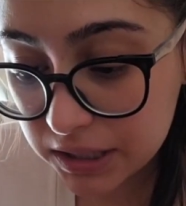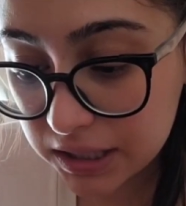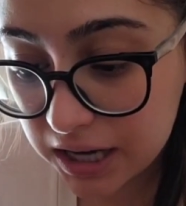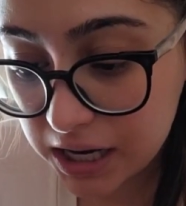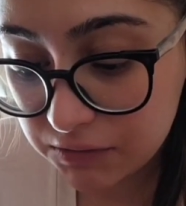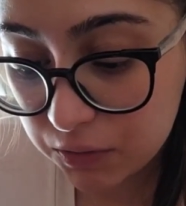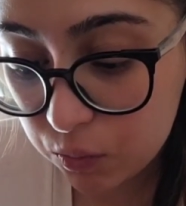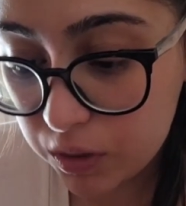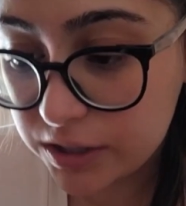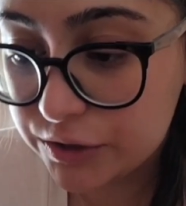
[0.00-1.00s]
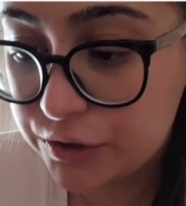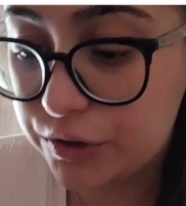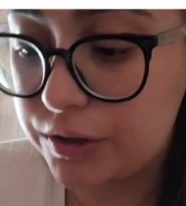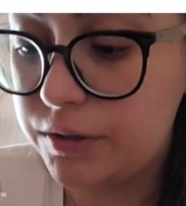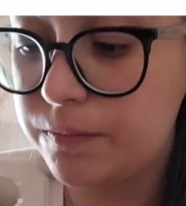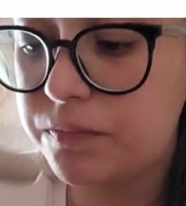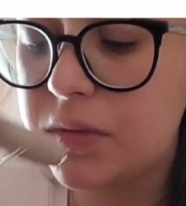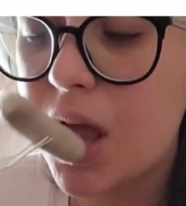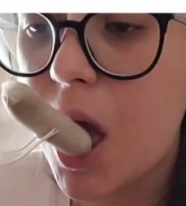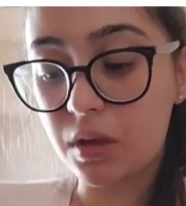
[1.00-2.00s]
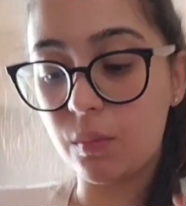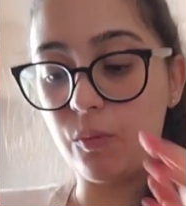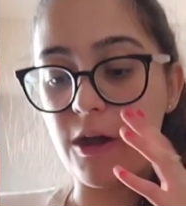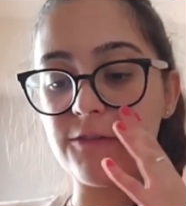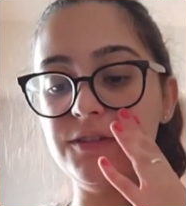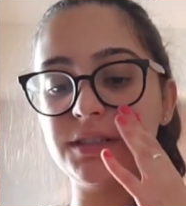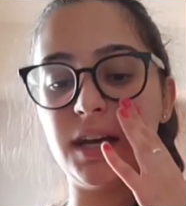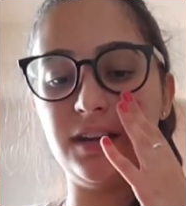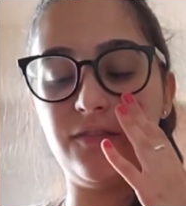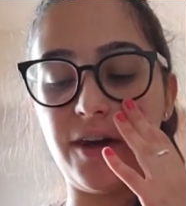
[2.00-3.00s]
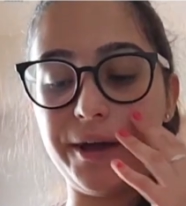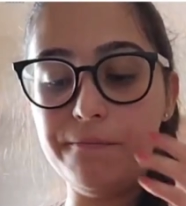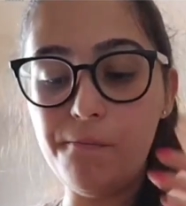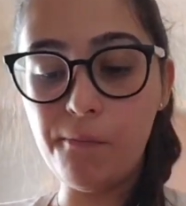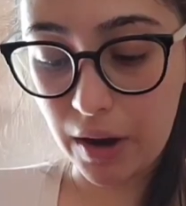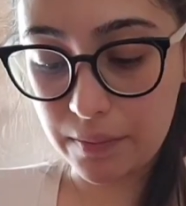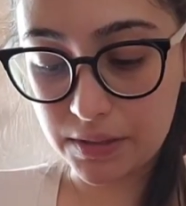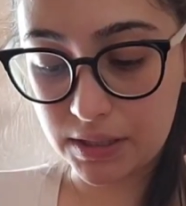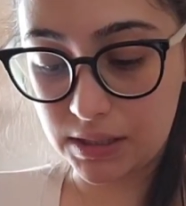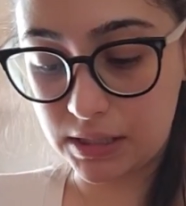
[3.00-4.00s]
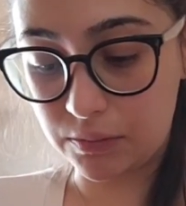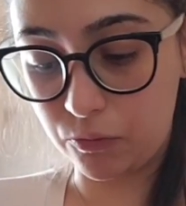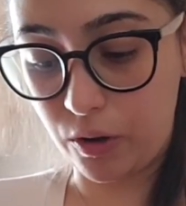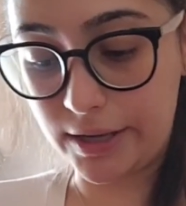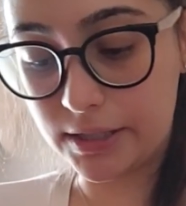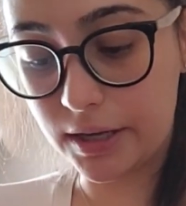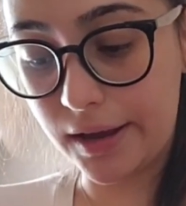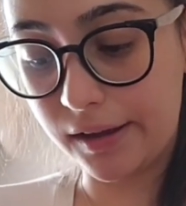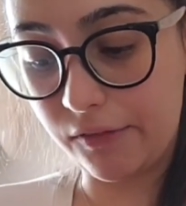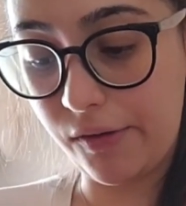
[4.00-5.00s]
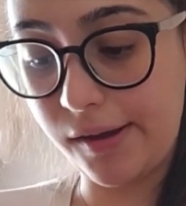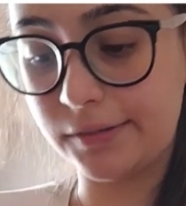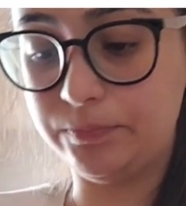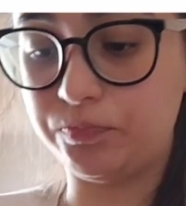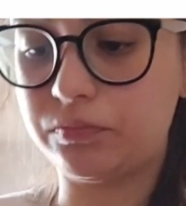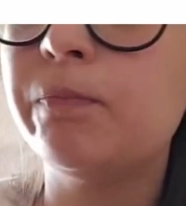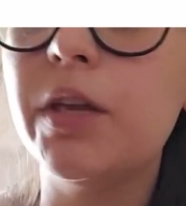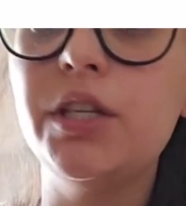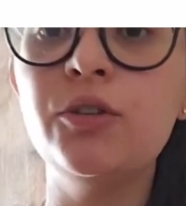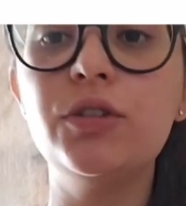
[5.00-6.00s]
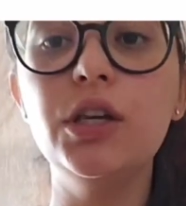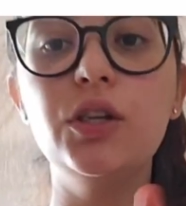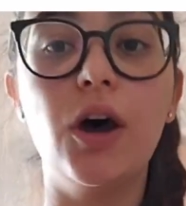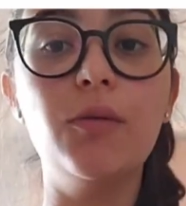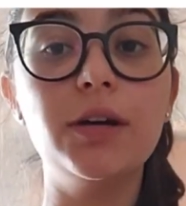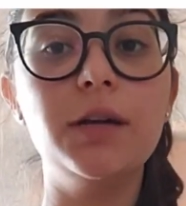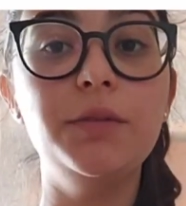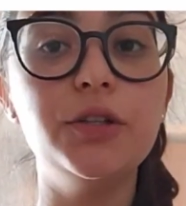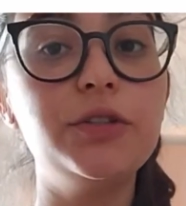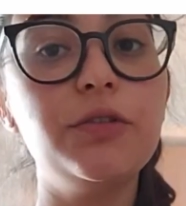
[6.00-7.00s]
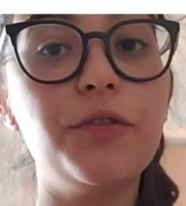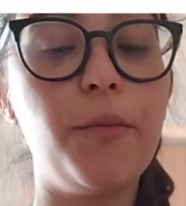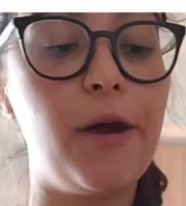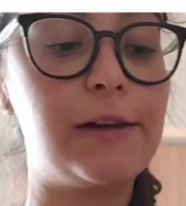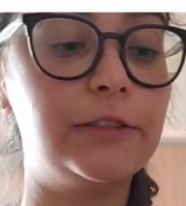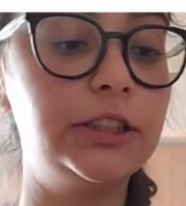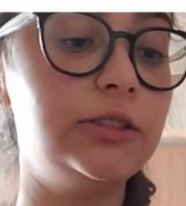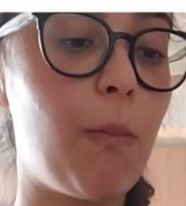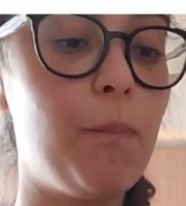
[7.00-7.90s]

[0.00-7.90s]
like kind of a Western breakfast kind of vibe. Perhaps this is like some rice cake, I think. It's usually not what I'm used to for breakfast.